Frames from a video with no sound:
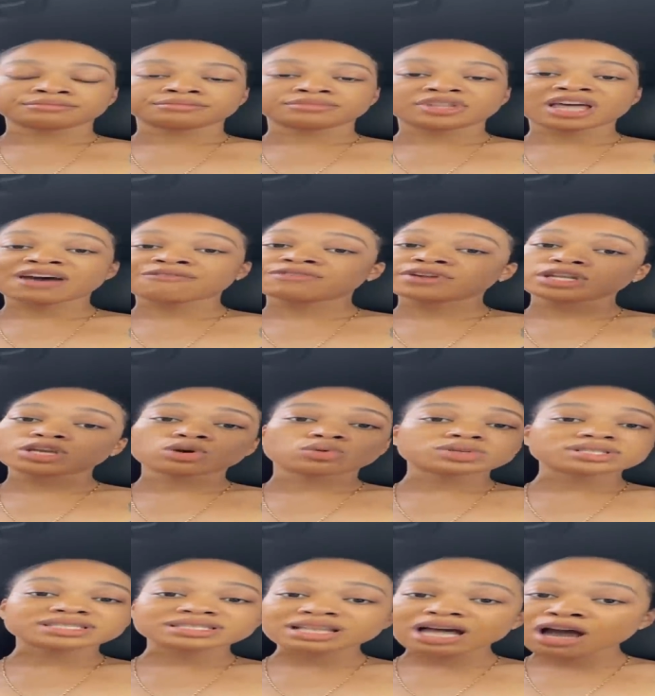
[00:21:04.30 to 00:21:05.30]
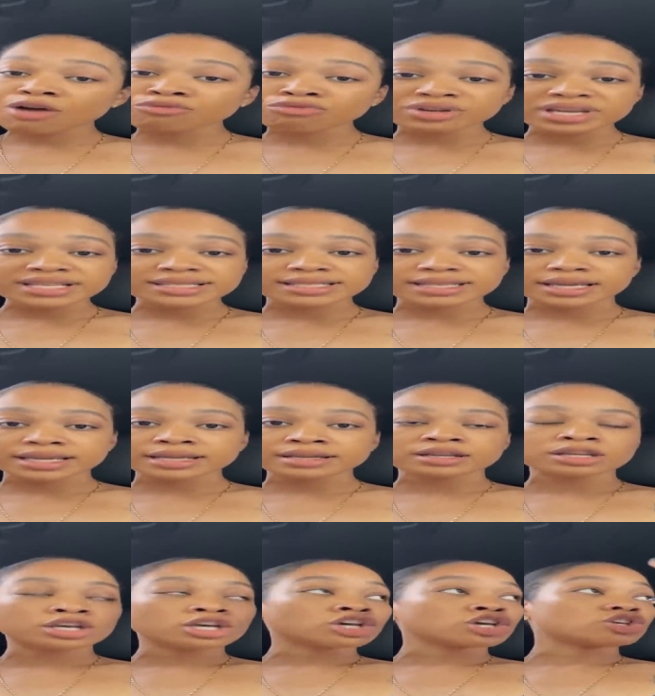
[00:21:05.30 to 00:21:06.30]
That video was not recent.
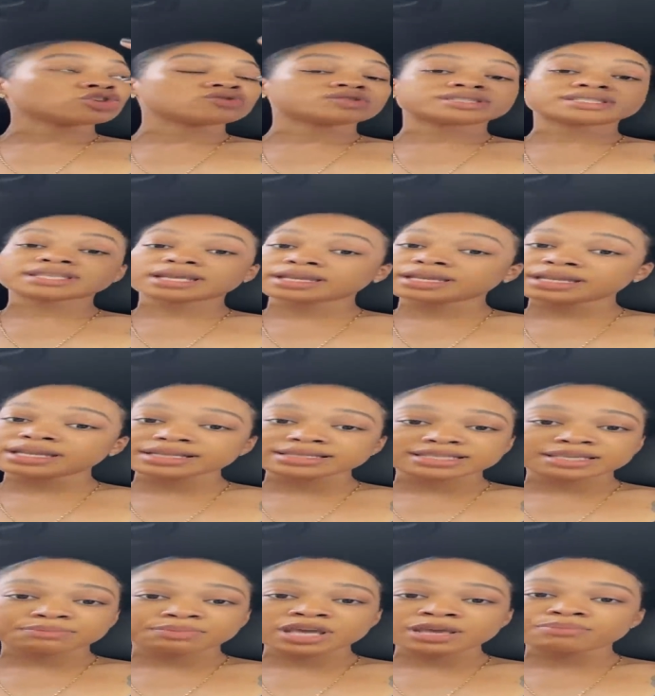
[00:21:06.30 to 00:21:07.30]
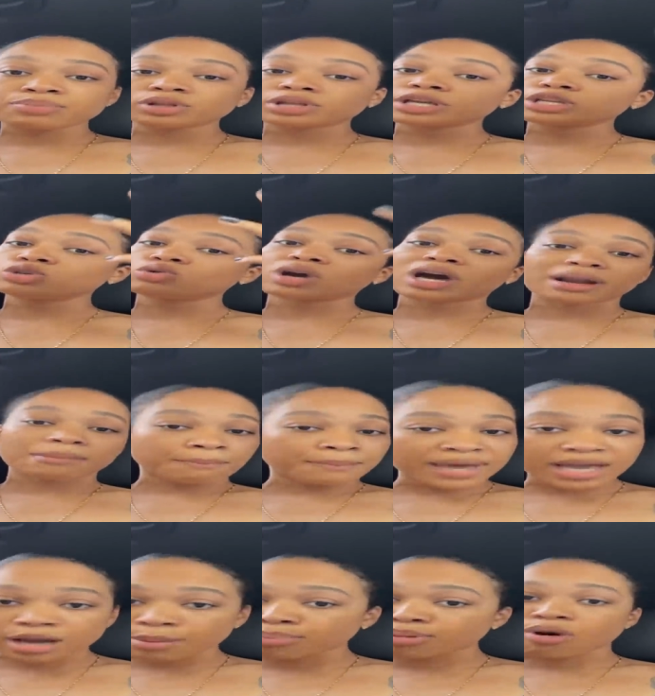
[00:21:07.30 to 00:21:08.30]
You sending it to people and you got a
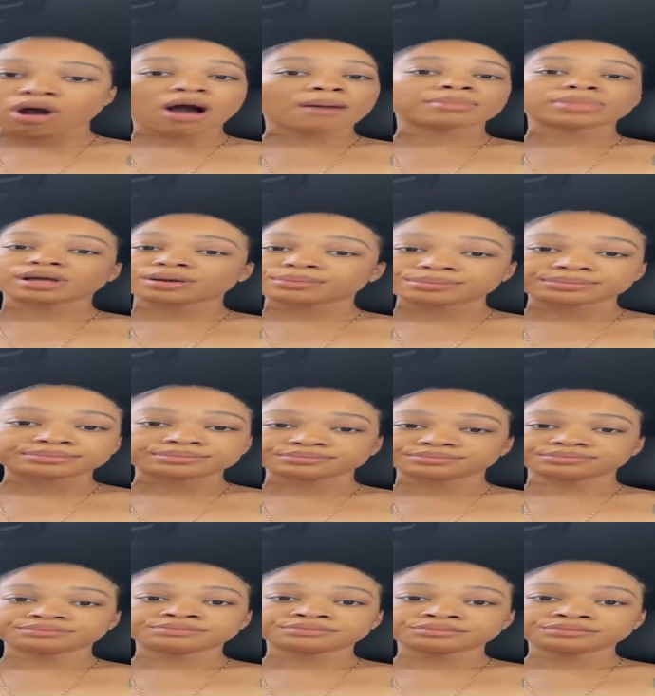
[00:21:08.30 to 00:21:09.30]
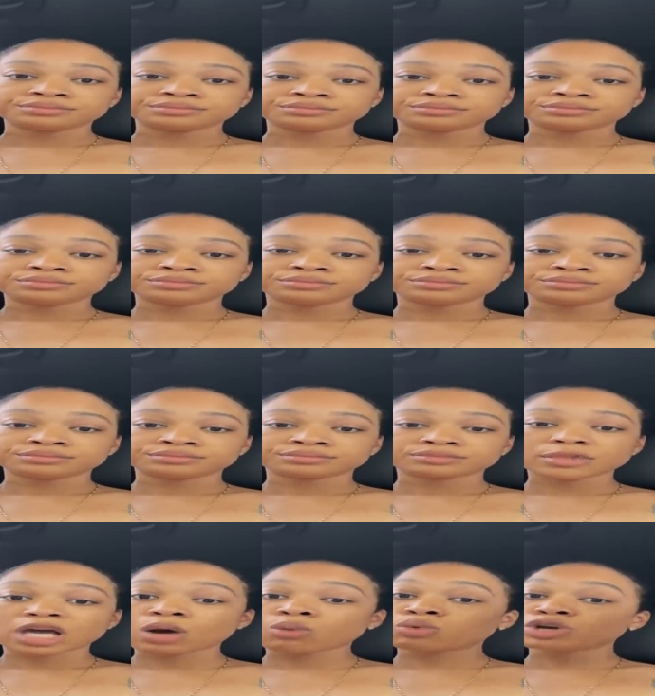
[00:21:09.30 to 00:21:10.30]
bigger problem.
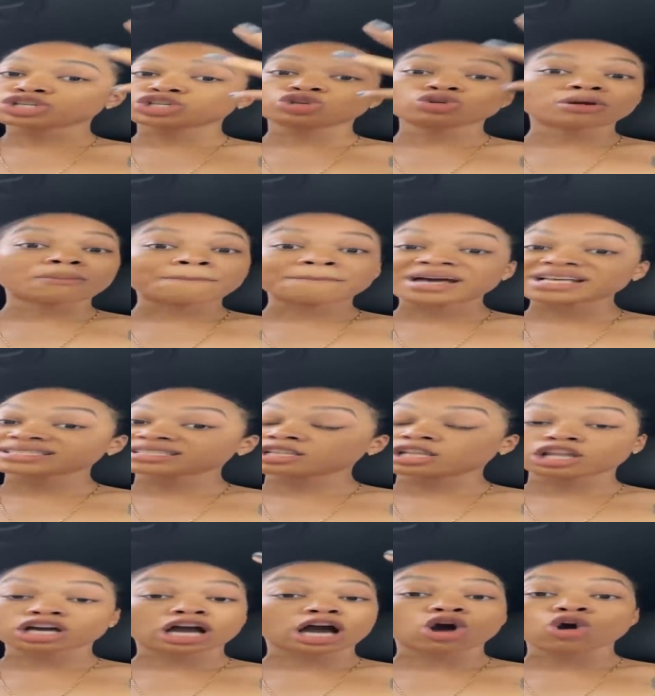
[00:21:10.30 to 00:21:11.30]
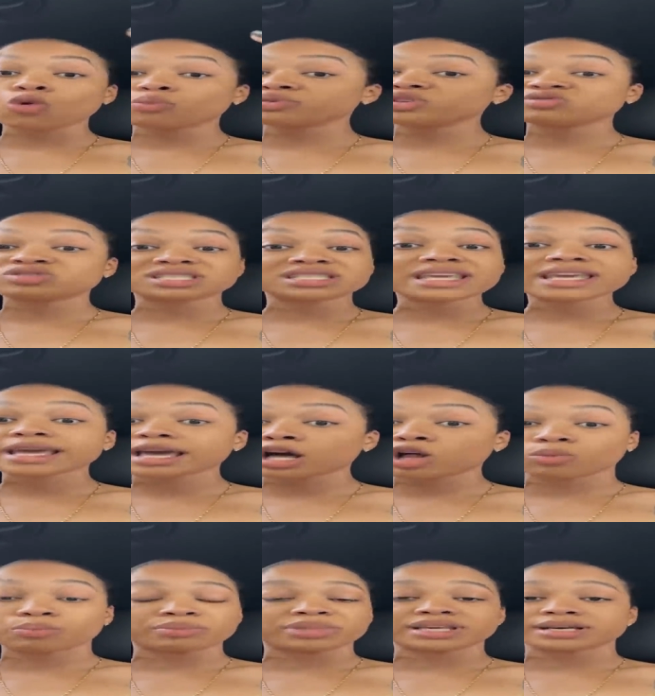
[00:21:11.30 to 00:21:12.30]
I wish you the best of luck. I hope you seek
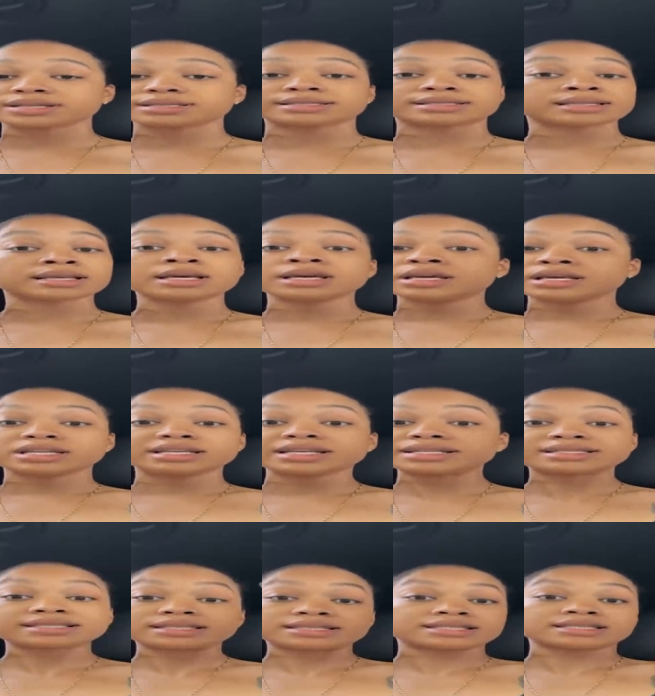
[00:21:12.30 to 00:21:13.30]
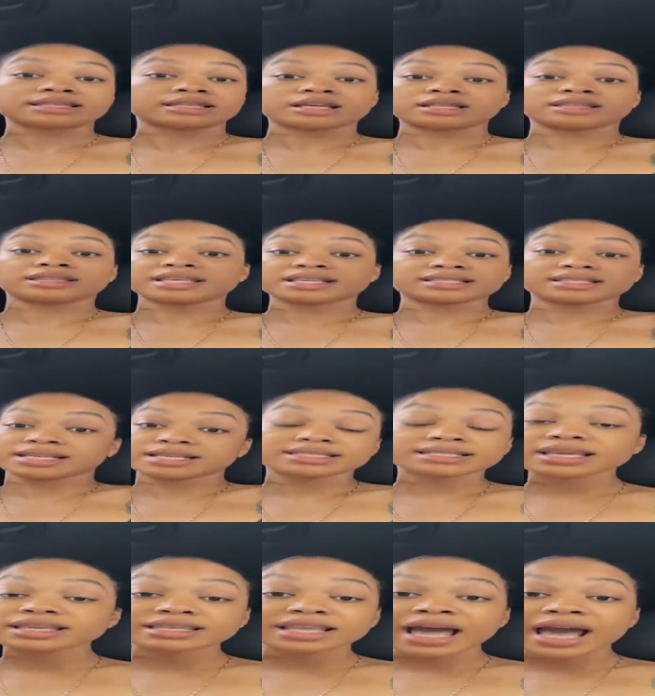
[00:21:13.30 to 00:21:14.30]
help, because this
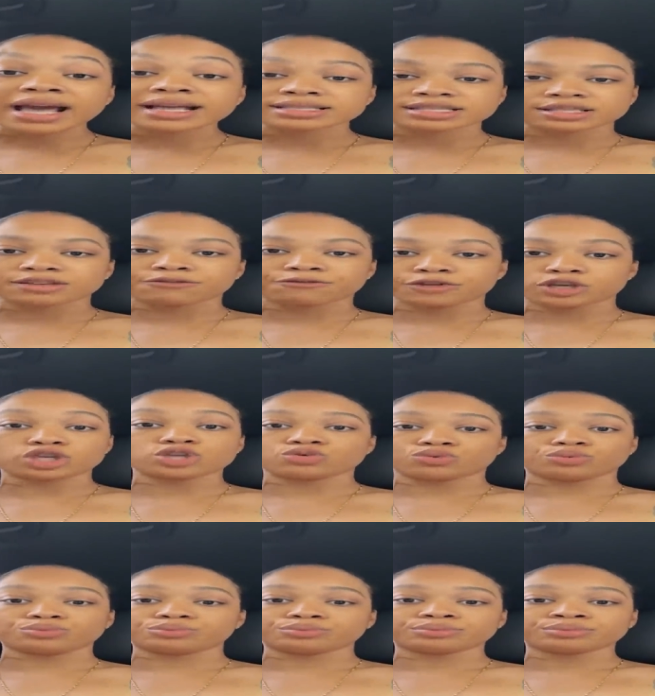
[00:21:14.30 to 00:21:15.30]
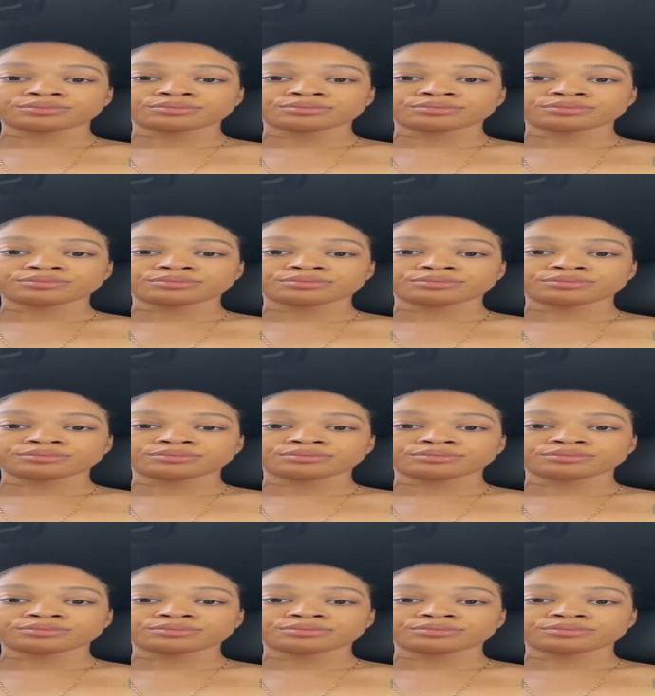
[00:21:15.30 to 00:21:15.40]
ain't the answer for you.